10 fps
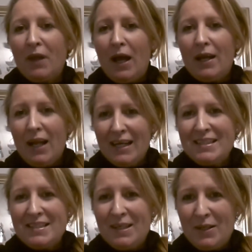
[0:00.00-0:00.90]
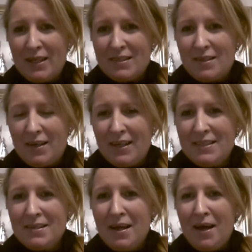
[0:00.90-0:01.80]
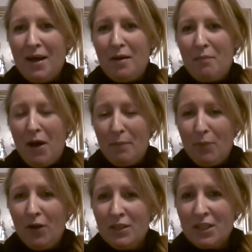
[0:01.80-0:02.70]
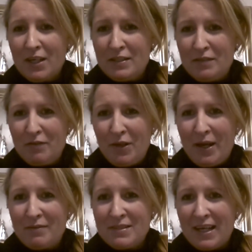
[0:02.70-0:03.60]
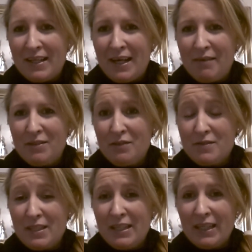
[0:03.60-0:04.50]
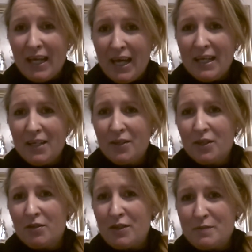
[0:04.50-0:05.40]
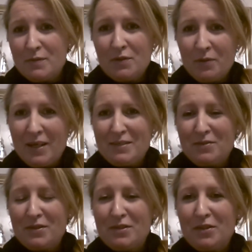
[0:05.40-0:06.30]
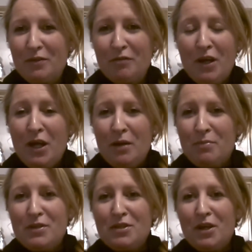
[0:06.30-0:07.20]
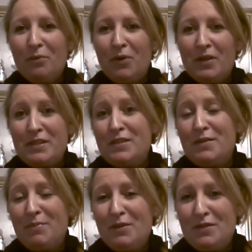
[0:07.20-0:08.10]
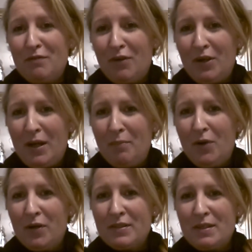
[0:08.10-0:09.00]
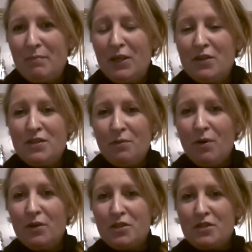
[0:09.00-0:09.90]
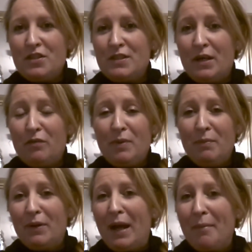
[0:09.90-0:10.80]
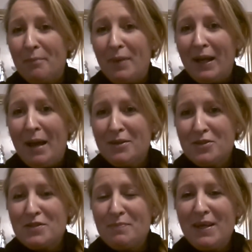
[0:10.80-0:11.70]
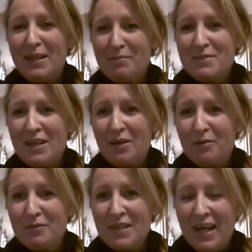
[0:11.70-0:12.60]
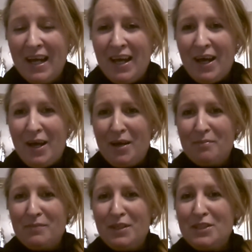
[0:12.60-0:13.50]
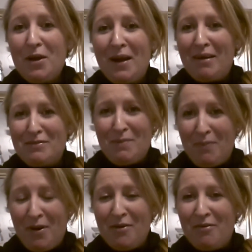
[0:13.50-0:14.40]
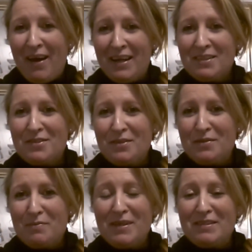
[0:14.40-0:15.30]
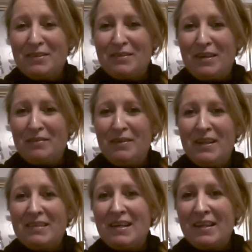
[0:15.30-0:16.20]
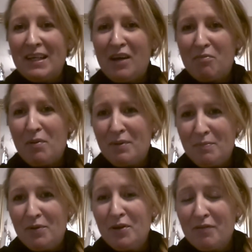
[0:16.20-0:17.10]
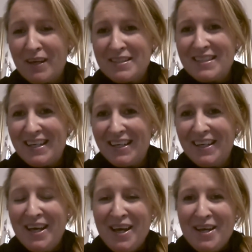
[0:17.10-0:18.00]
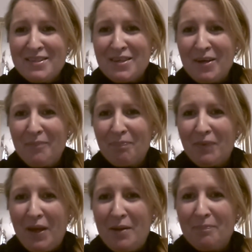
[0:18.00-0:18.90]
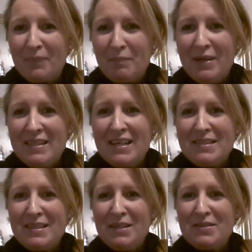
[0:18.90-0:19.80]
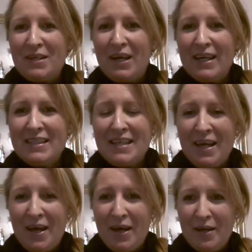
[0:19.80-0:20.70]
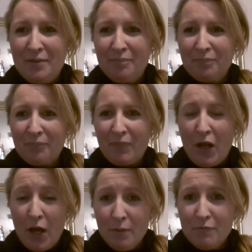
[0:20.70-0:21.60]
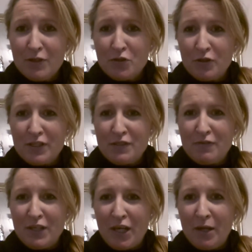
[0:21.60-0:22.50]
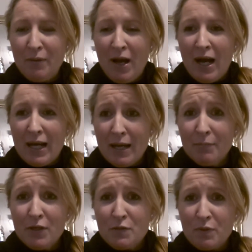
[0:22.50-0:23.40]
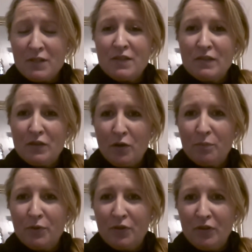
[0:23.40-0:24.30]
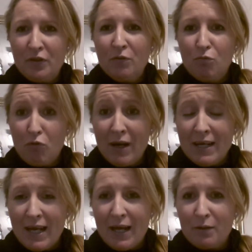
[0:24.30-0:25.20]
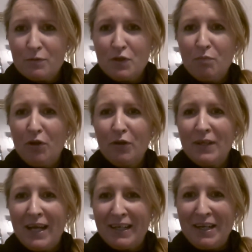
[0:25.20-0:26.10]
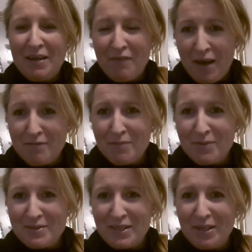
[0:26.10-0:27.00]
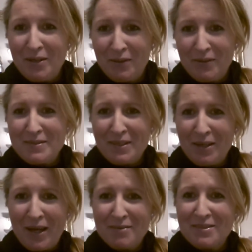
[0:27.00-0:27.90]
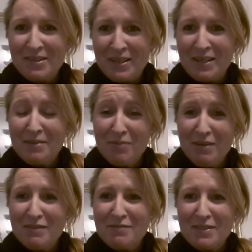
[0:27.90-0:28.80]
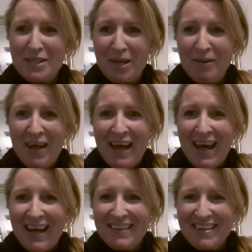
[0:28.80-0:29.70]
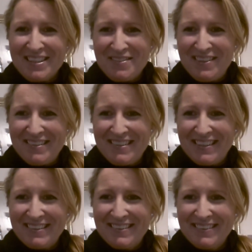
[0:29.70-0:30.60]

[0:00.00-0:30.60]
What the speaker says: I'd like to see you there tonight. I apologise if you have sat there and you've seen the cake and the crisps and all that sort of stuff. But you know what? This is the beauty of online marketing, because you are just yourself. People can just be themselves. You don't have to be perfect to be successful in this, and I think I've probably proved that today. So please, let's see you tonight. I hope you've enjoyed this video. I am going to press the stop button right now to prolong the agony of everybody who has encountered the previous video, and thanks for listening.